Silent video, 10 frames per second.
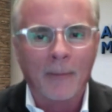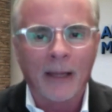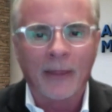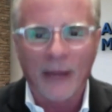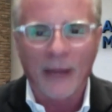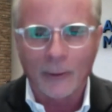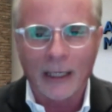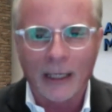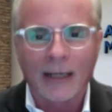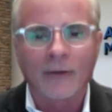Thank you
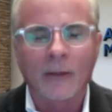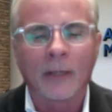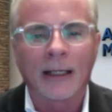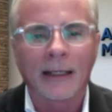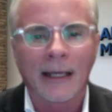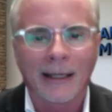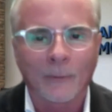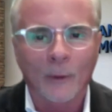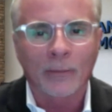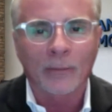again, everybody, and
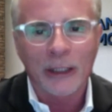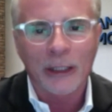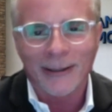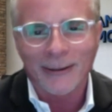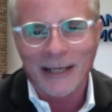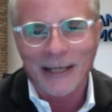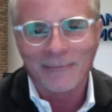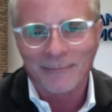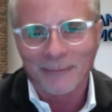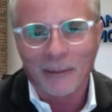we appreciate your time.
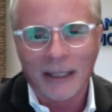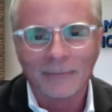Bye-bye.